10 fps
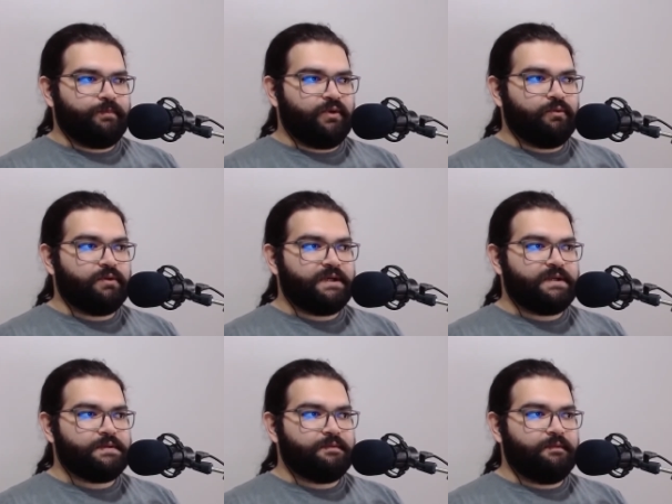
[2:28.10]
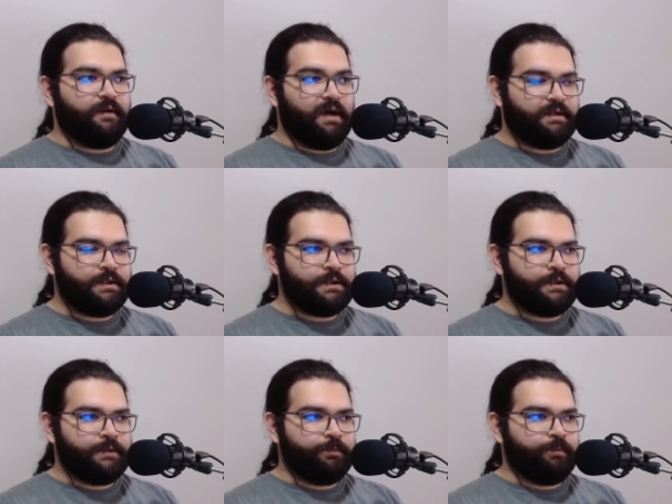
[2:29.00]
Ulrich's father
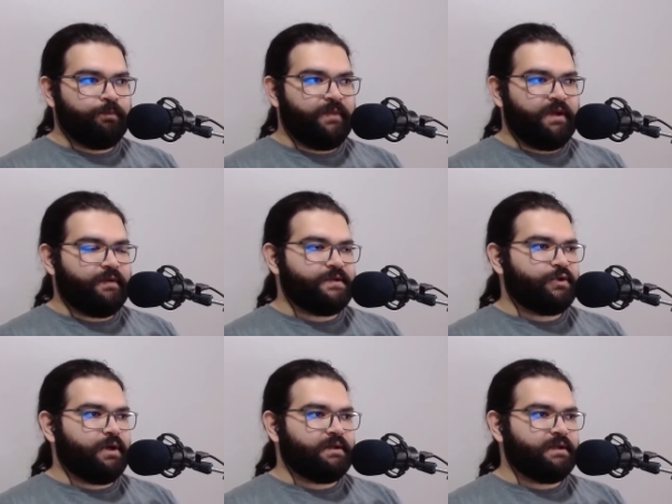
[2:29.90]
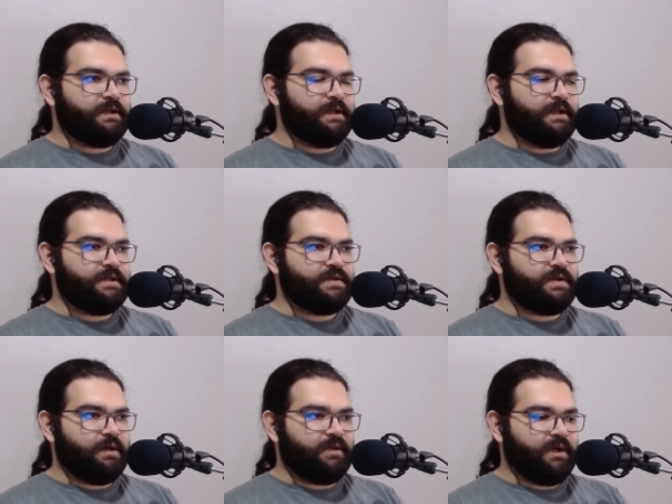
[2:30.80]
he was trying to clean
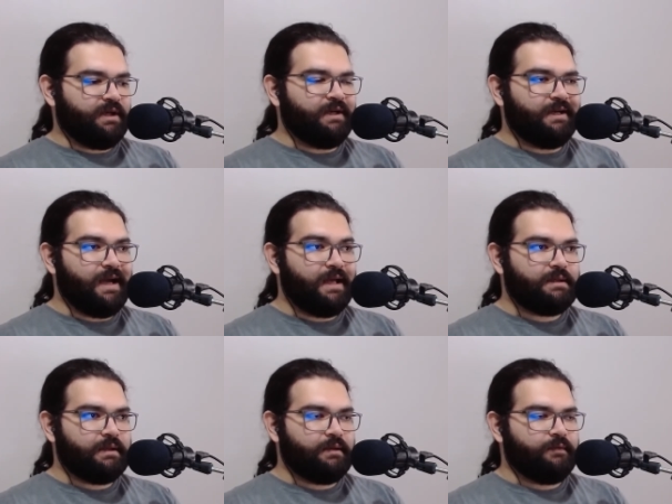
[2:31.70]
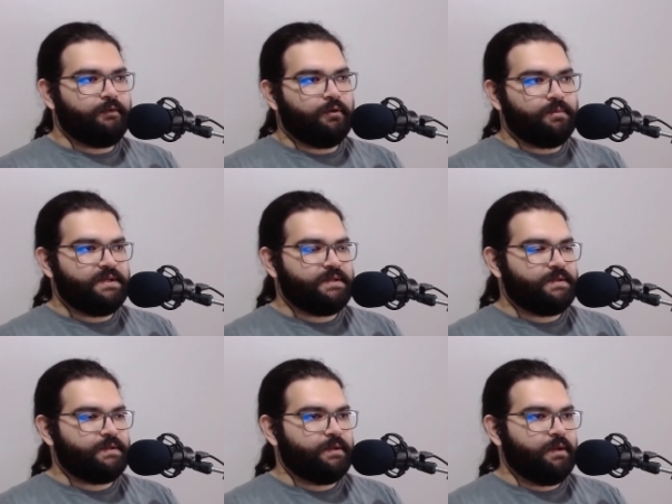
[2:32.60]
something red from
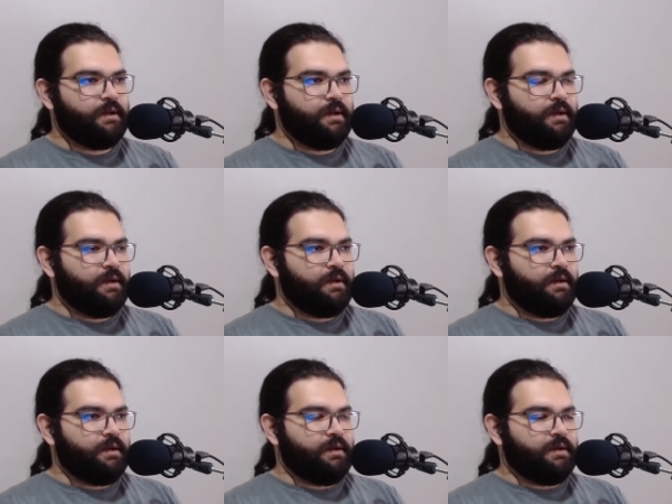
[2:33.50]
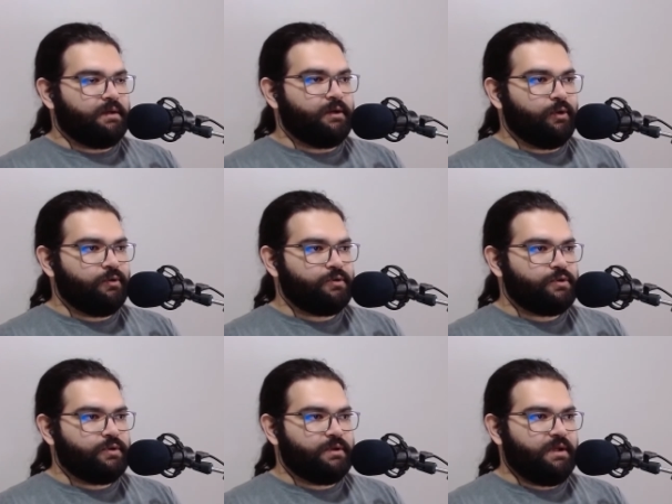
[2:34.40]
his uh,
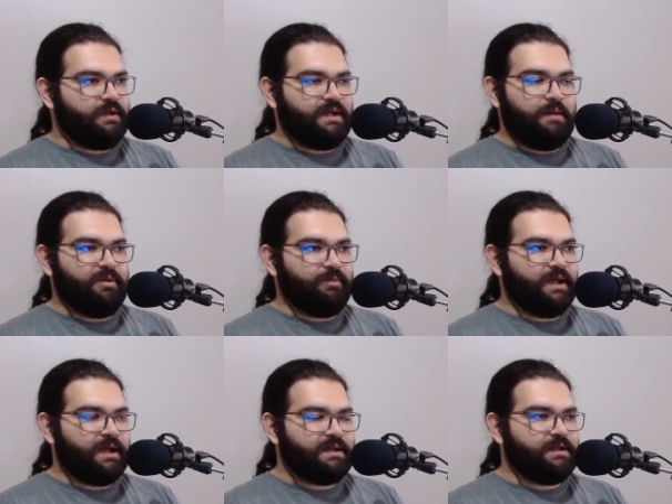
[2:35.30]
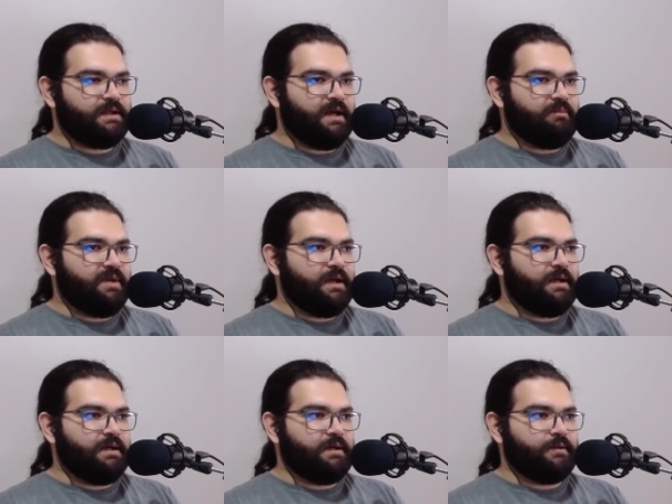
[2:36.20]
clothes. It can be blood, it can be
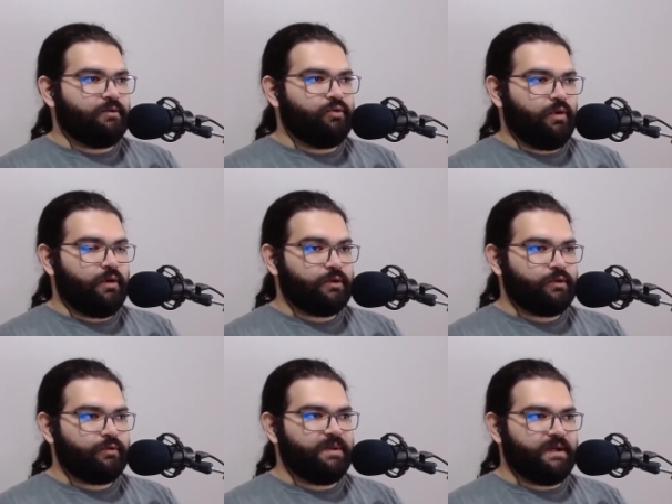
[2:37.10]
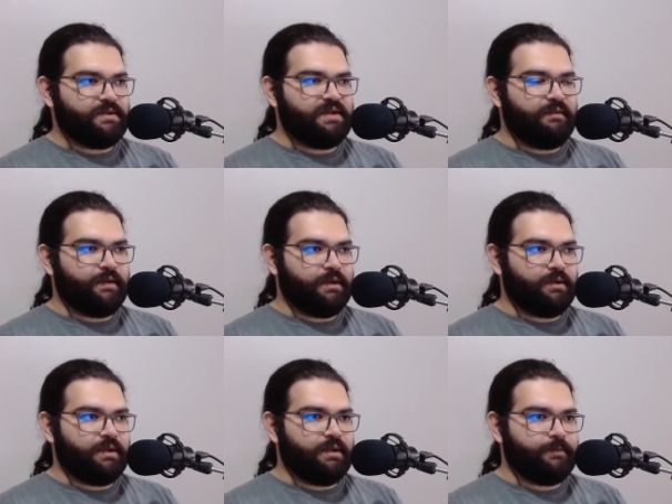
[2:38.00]
uh, dirt, because they
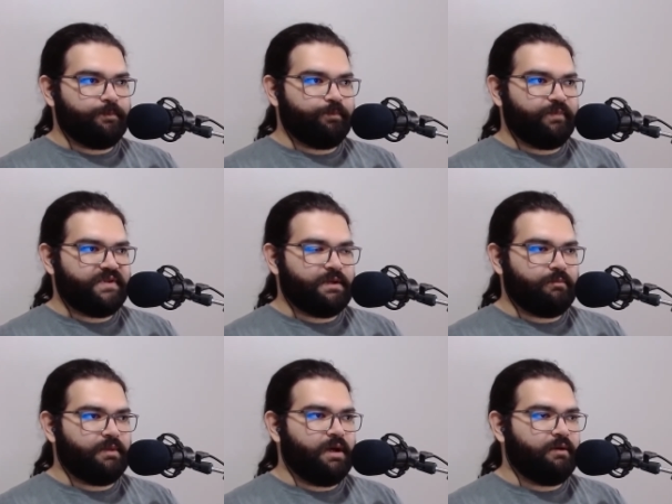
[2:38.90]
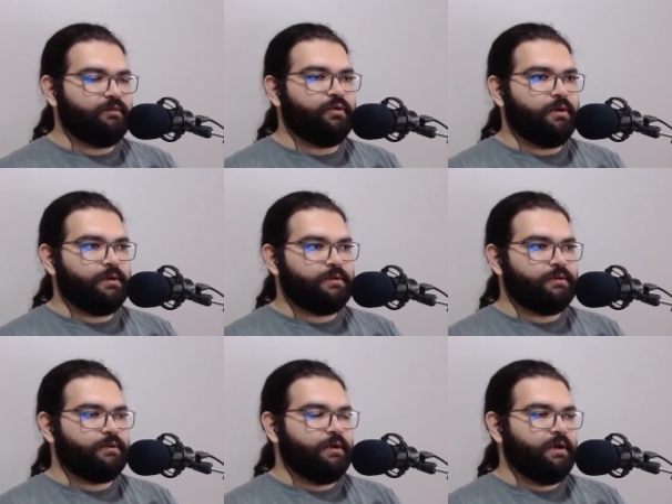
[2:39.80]
found uh, some kind of dirt